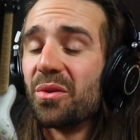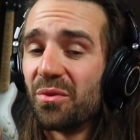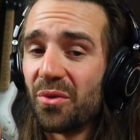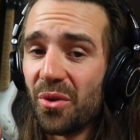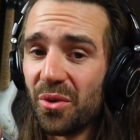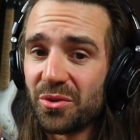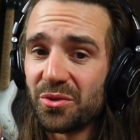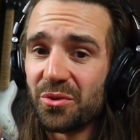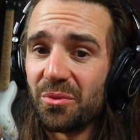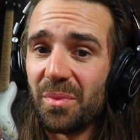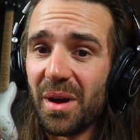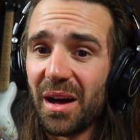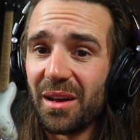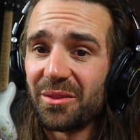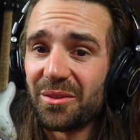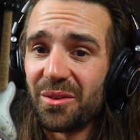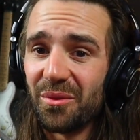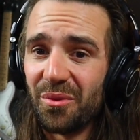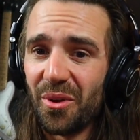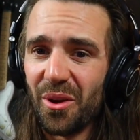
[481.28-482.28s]
the virtual
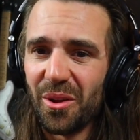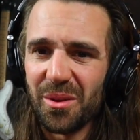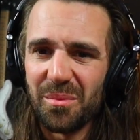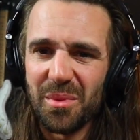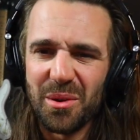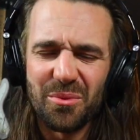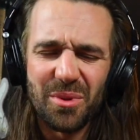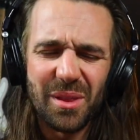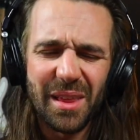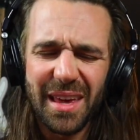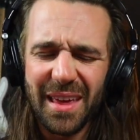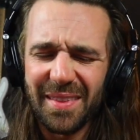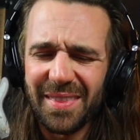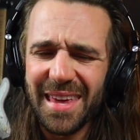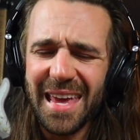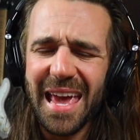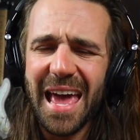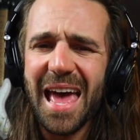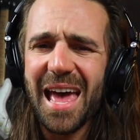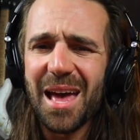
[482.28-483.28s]
master volume and really get
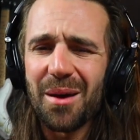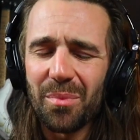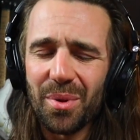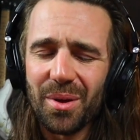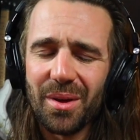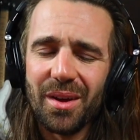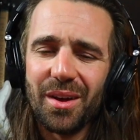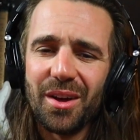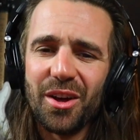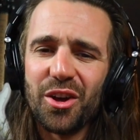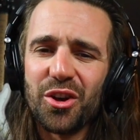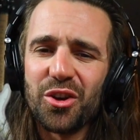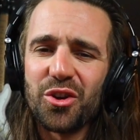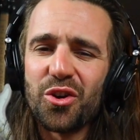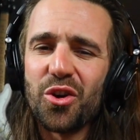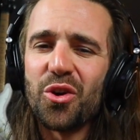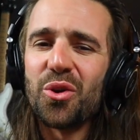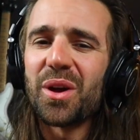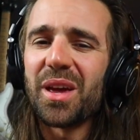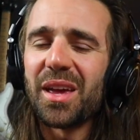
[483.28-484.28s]
the amp
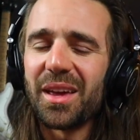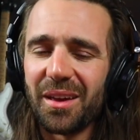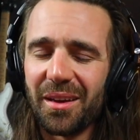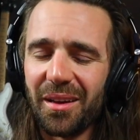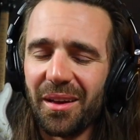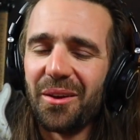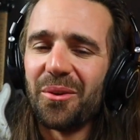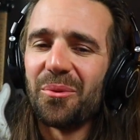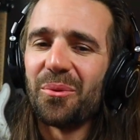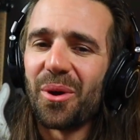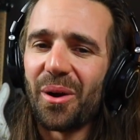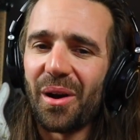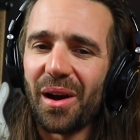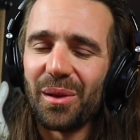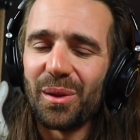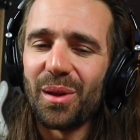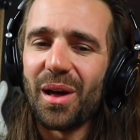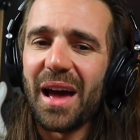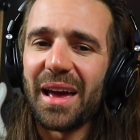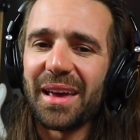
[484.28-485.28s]
cooking where I
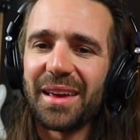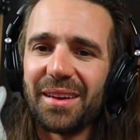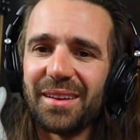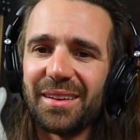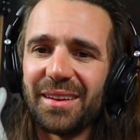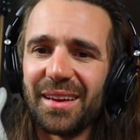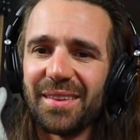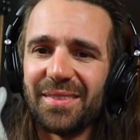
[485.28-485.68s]
like it.